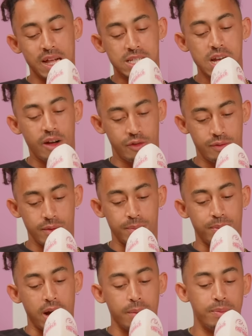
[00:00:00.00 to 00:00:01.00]
They're tough,
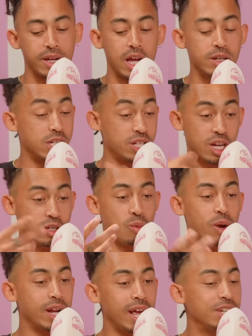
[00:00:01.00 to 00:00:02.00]
but it's just such a
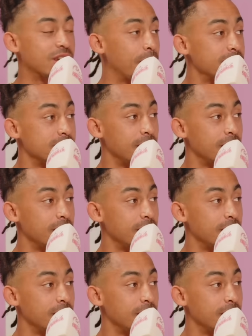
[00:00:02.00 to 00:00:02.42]
weird age gap, isn't